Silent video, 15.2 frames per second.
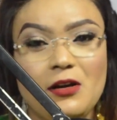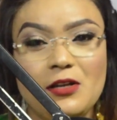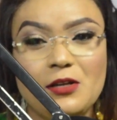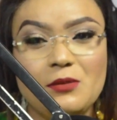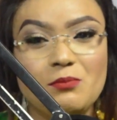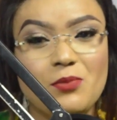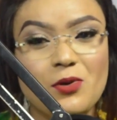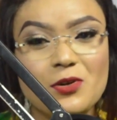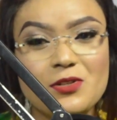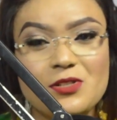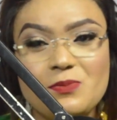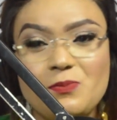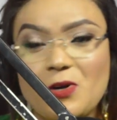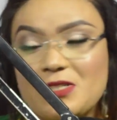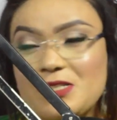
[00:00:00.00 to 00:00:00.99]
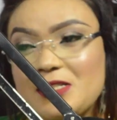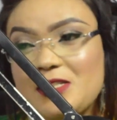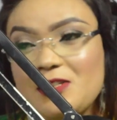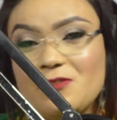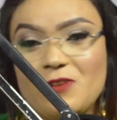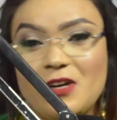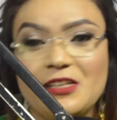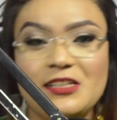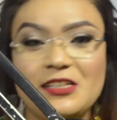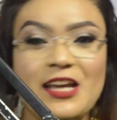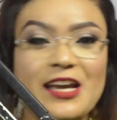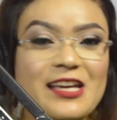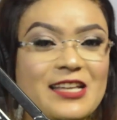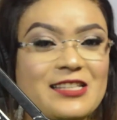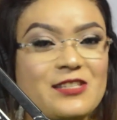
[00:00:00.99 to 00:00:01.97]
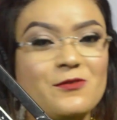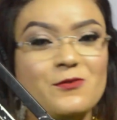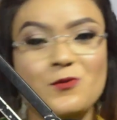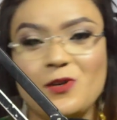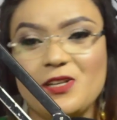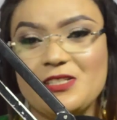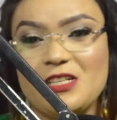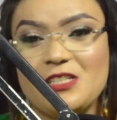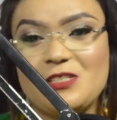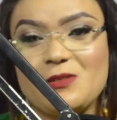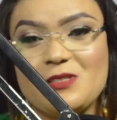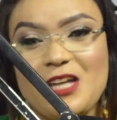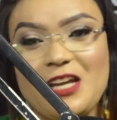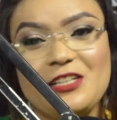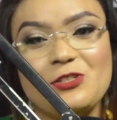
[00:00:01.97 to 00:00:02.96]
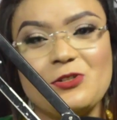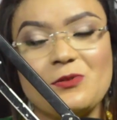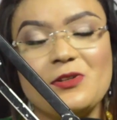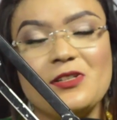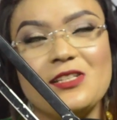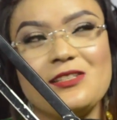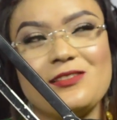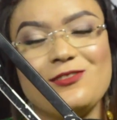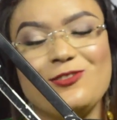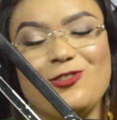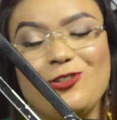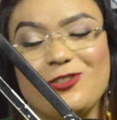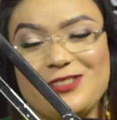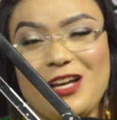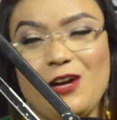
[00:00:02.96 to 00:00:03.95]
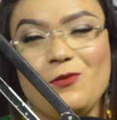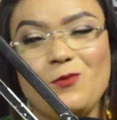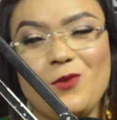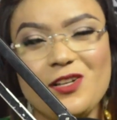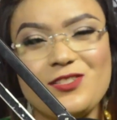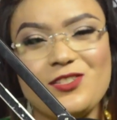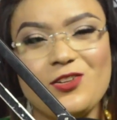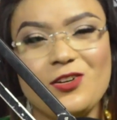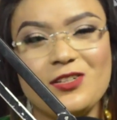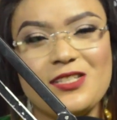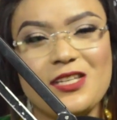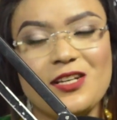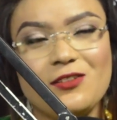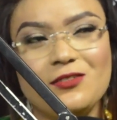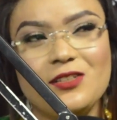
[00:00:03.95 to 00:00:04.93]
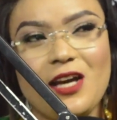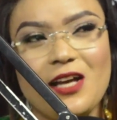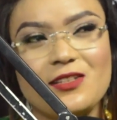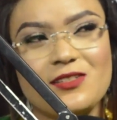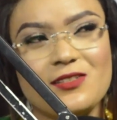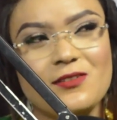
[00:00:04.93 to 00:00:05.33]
in both positive and negative ways, especially during this lockdown. What's your take on that?